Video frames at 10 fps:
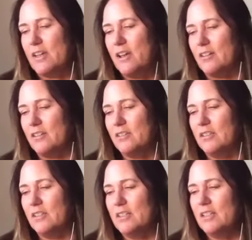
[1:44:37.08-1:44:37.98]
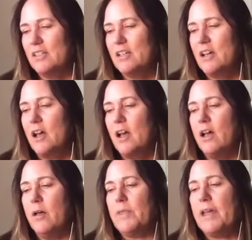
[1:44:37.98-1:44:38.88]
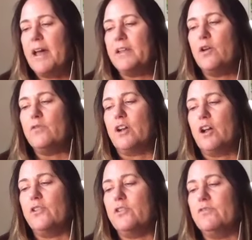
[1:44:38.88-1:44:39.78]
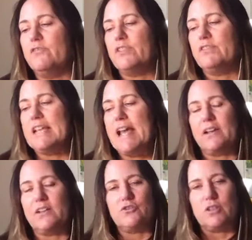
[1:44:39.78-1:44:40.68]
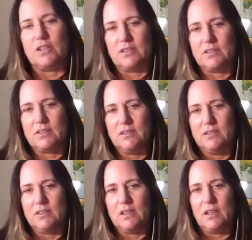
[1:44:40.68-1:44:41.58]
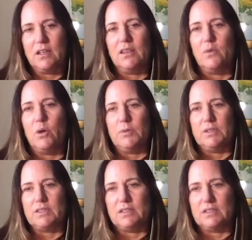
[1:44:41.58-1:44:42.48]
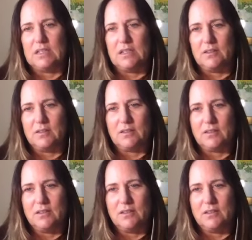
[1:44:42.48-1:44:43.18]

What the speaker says: Young. They had over 150 extras in the Wilmington scenes.